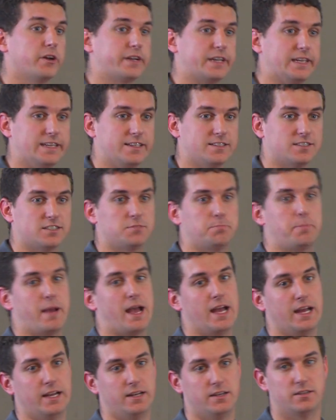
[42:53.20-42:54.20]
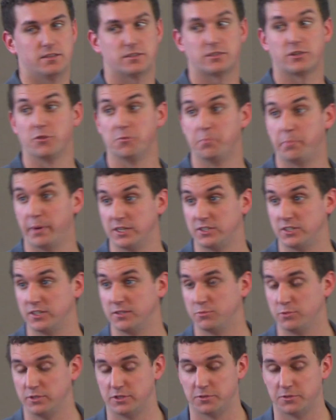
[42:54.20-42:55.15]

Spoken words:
marketing spend, so the budget